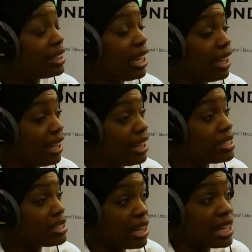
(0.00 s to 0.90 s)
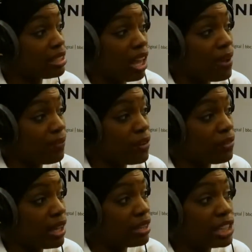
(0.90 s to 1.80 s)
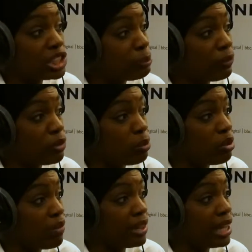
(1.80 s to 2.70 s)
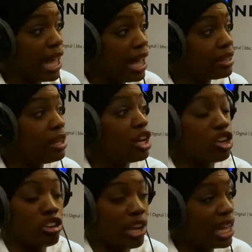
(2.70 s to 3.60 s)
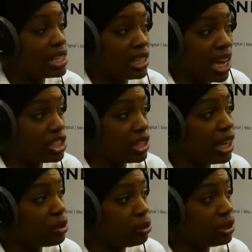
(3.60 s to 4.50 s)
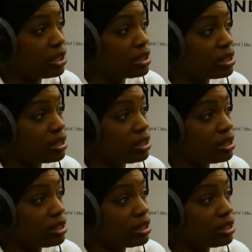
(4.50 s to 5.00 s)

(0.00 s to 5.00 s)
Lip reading: Yeah, so that's life over there. They just perform wherever they can, create a stage and get an audience.